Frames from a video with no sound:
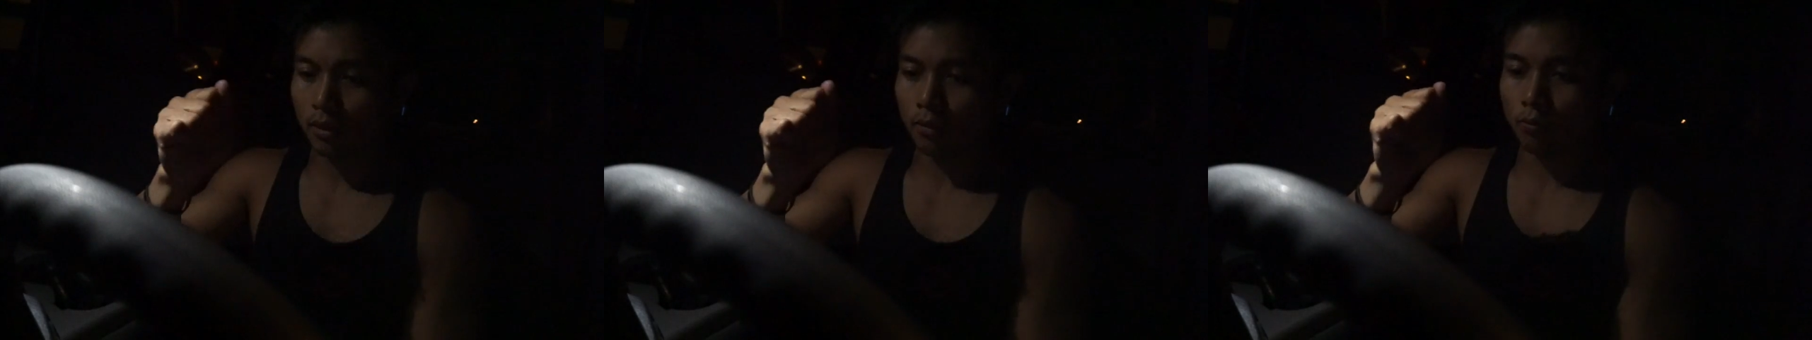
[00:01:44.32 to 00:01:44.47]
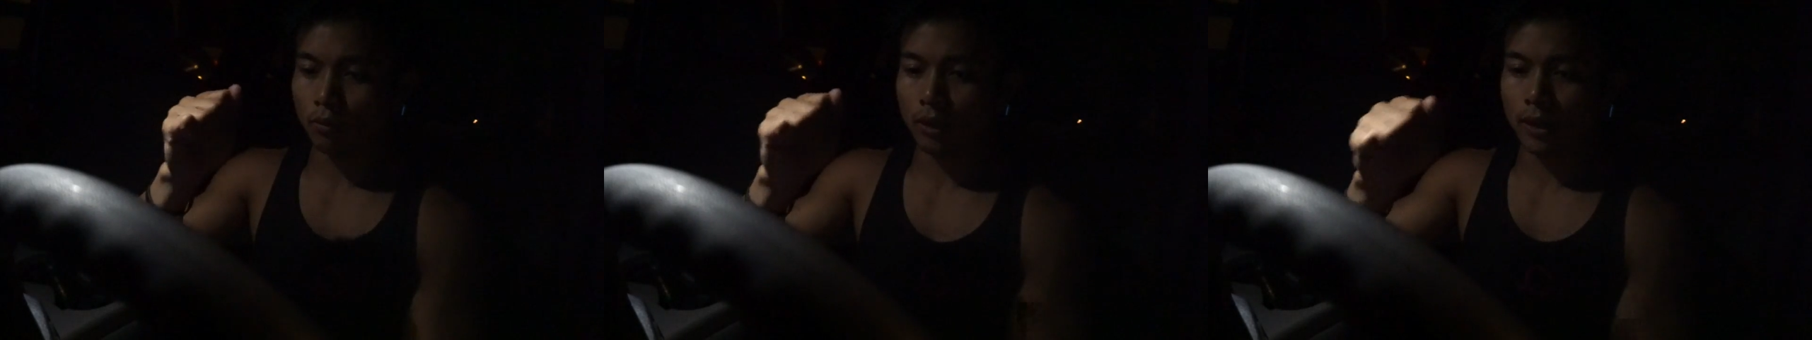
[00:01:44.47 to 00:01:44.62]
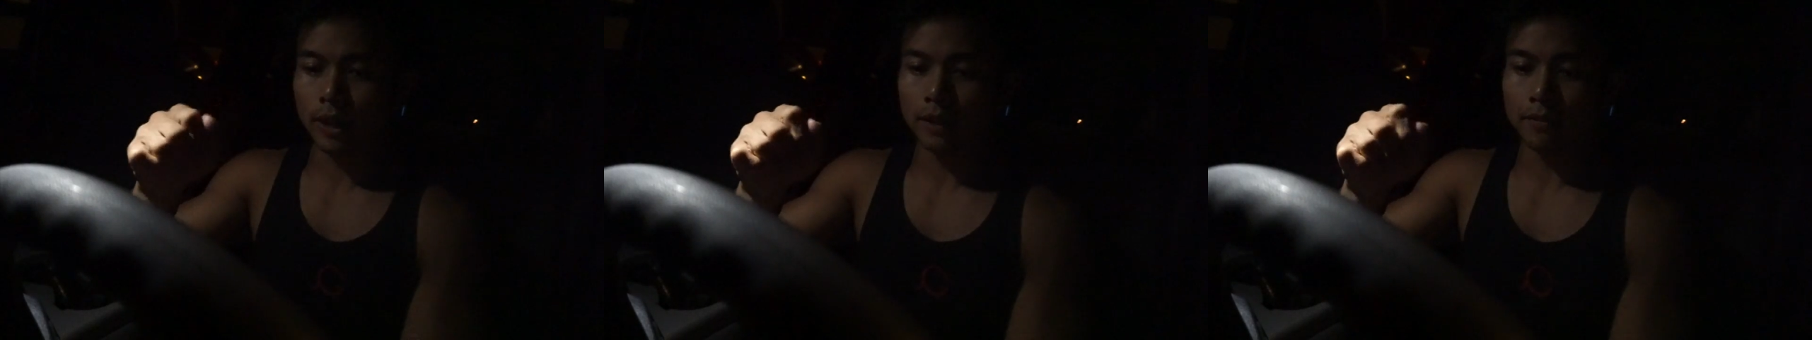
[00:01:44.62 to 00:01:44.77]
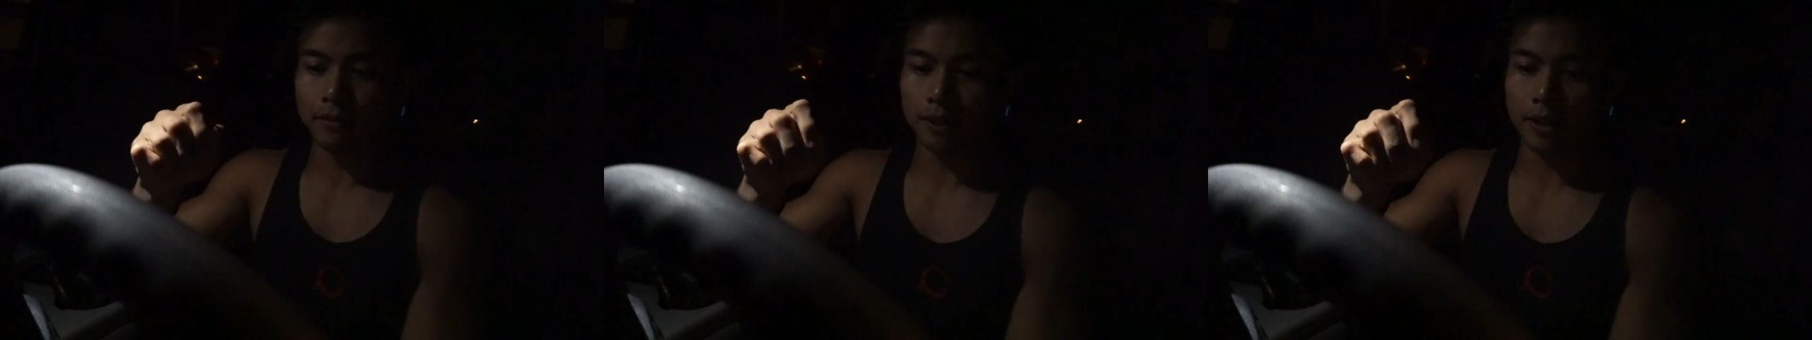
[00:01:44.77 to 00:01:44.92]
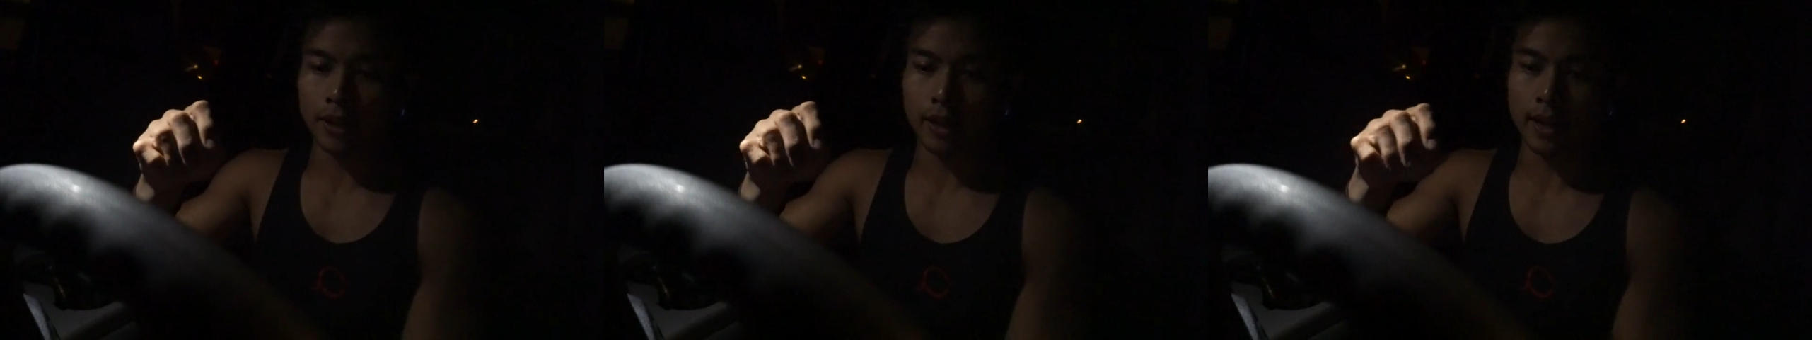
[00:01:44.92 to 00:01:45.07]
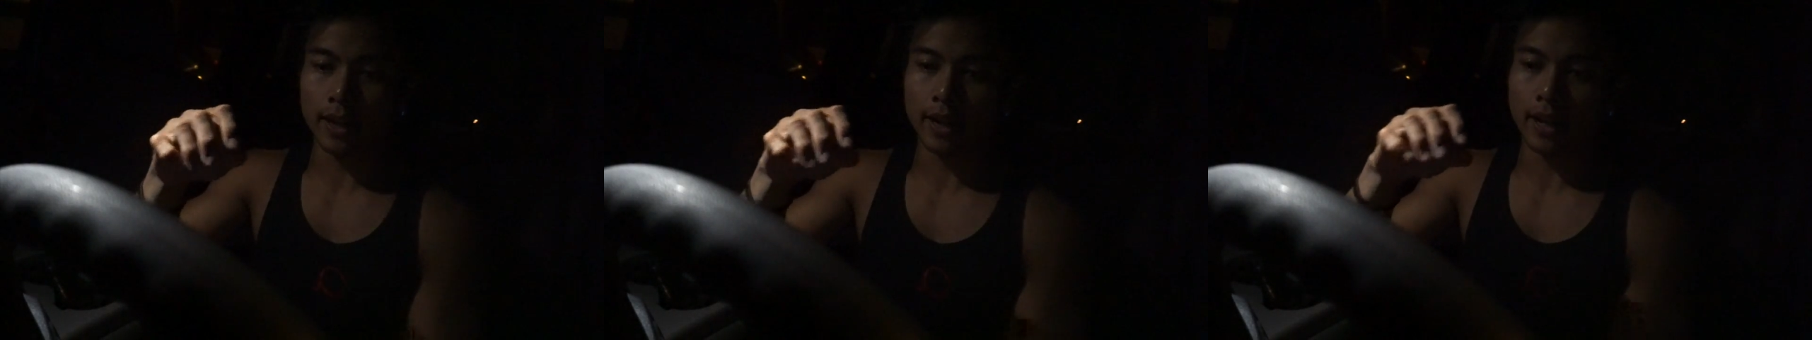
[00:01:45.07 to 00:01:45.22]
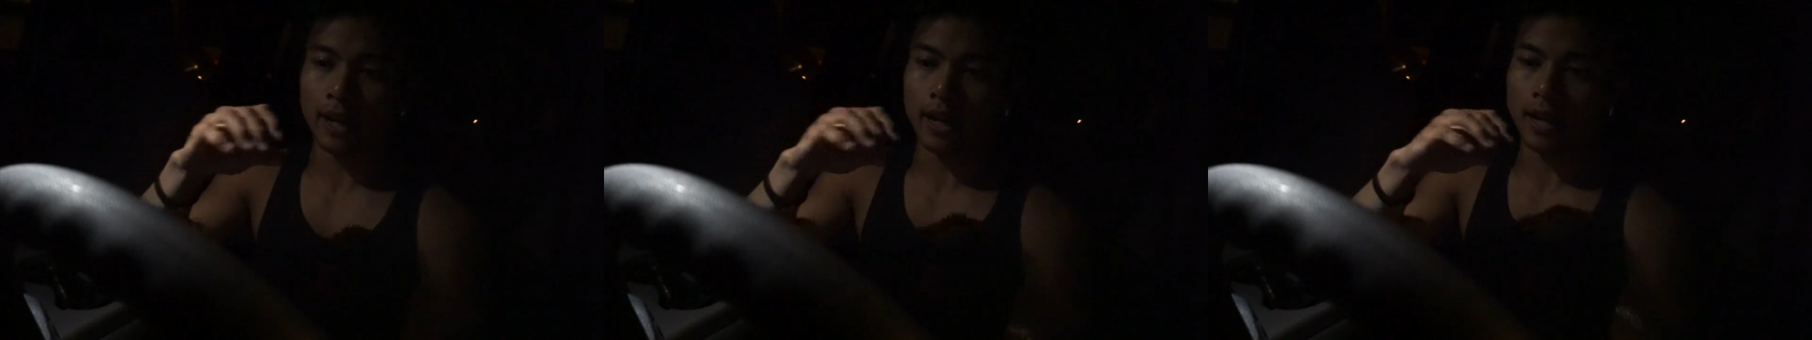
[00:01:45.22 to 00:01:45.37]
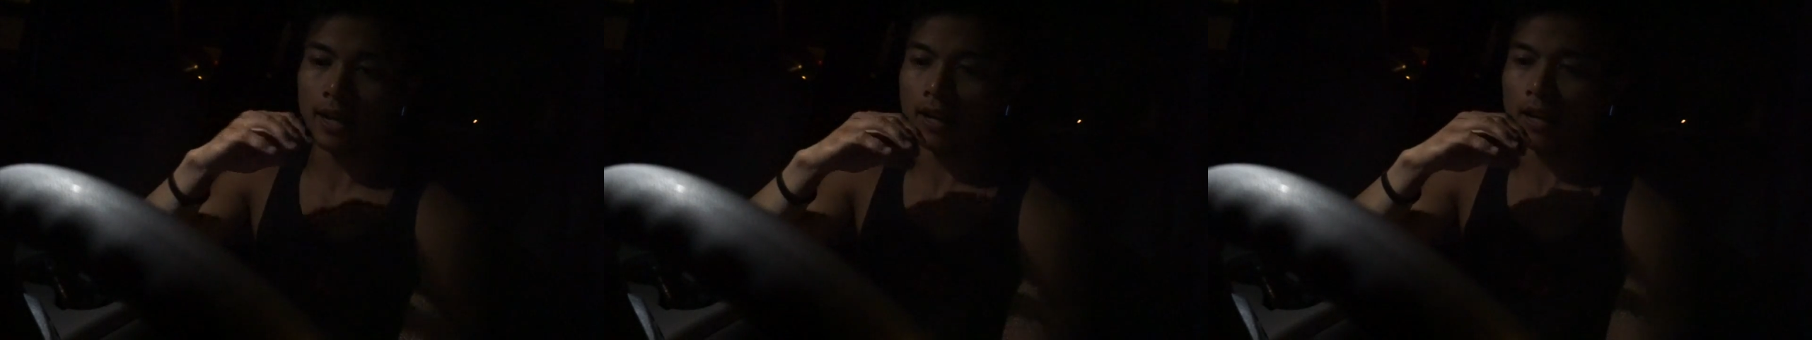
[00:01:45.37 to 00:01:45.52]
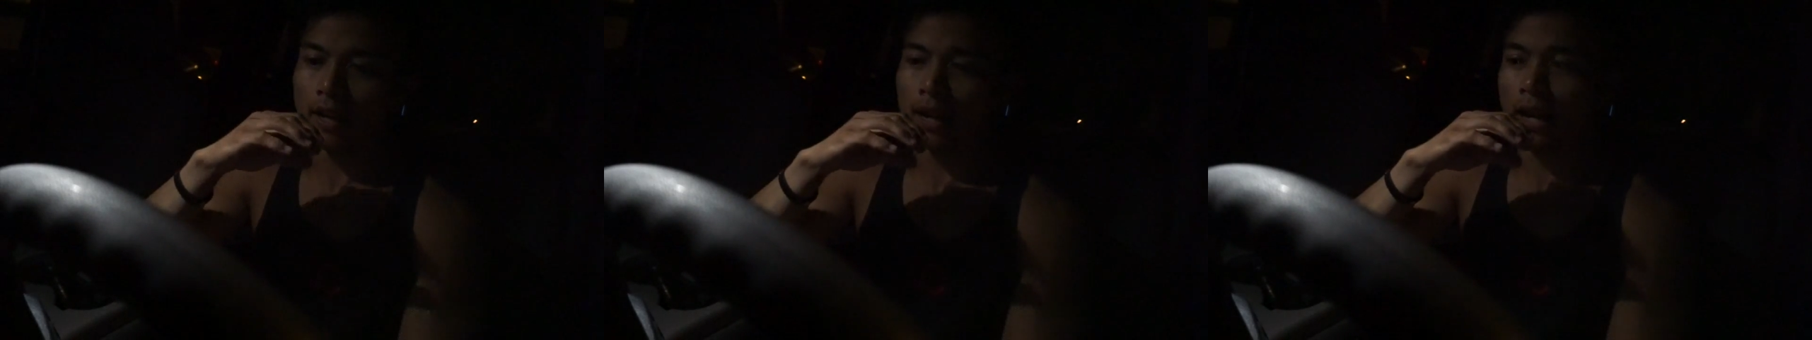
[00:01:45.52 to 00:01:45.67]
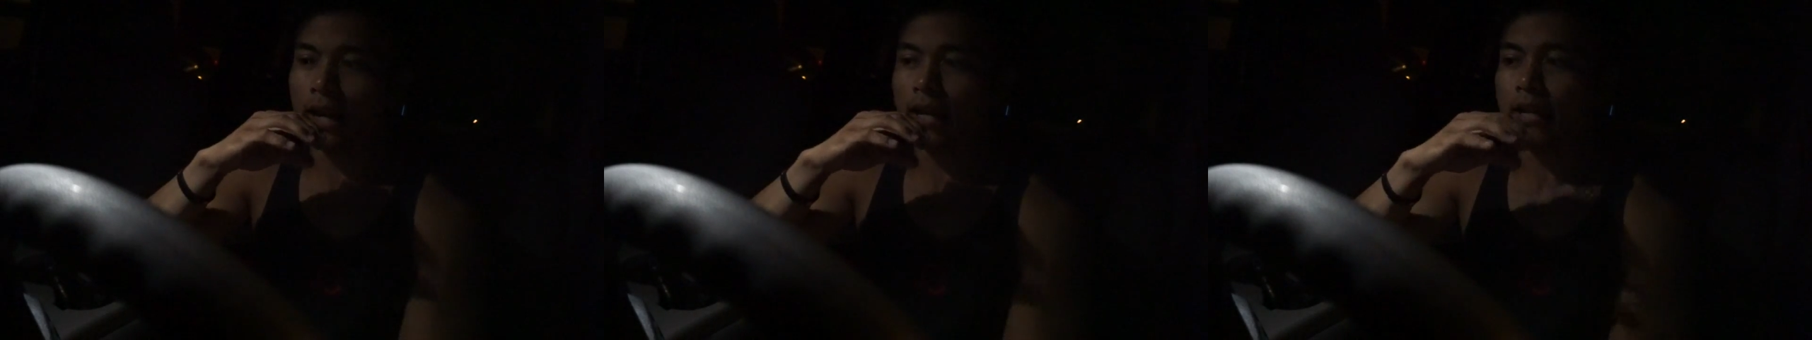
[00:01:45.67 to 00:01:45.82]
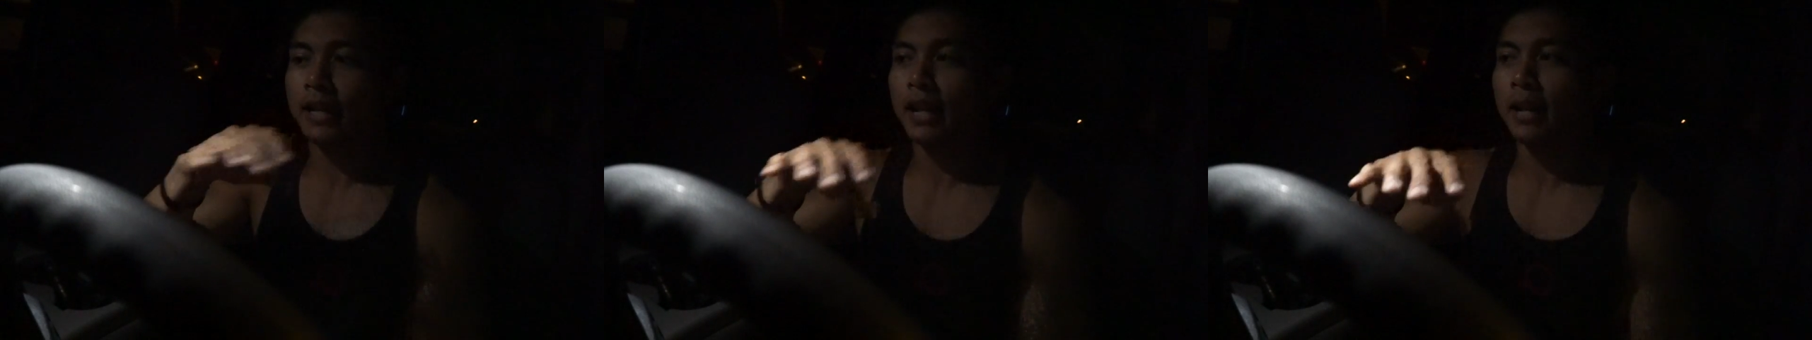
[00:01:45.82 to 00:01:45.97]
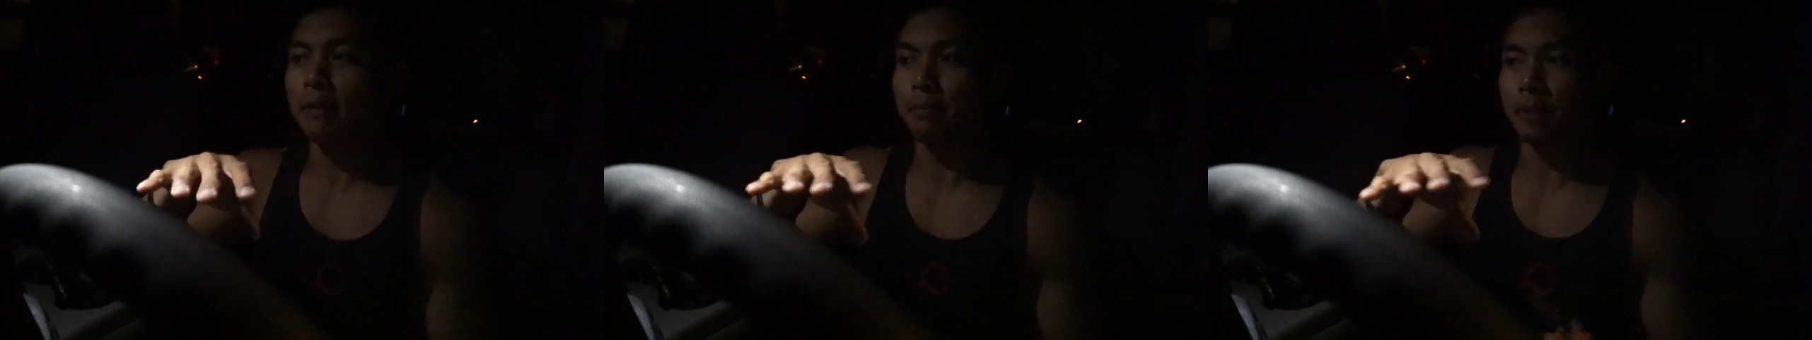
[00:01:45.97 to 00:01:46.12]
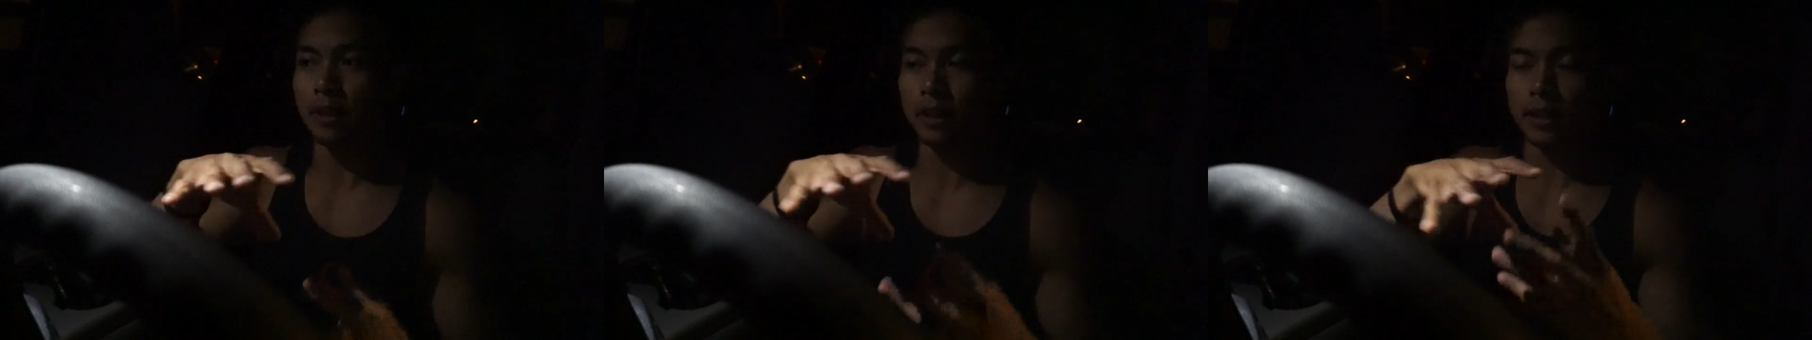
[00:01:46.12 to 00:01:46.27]
right after that, I
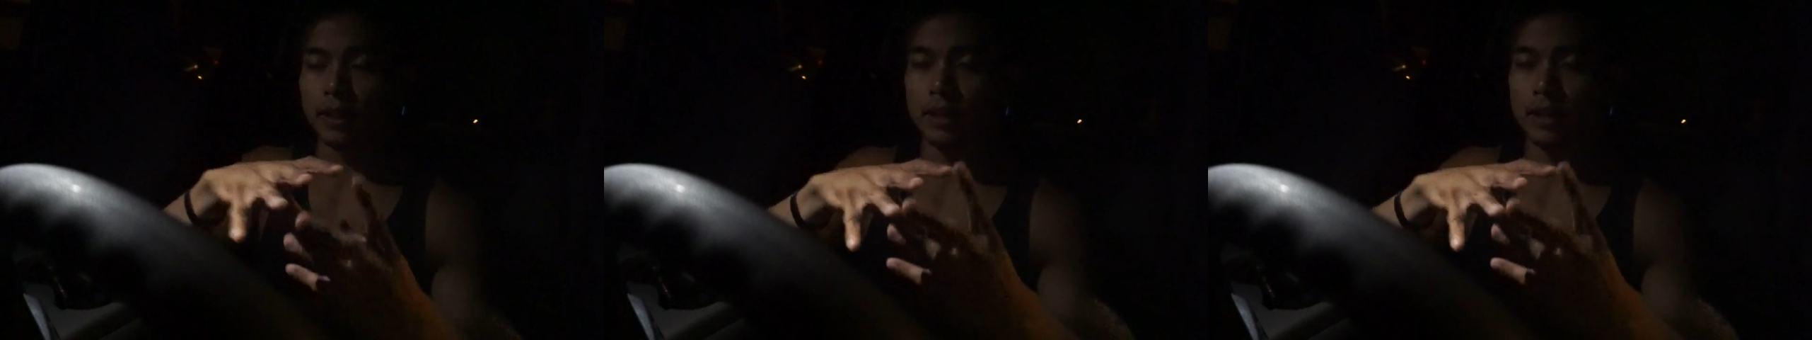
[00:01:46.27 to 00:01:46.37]
kept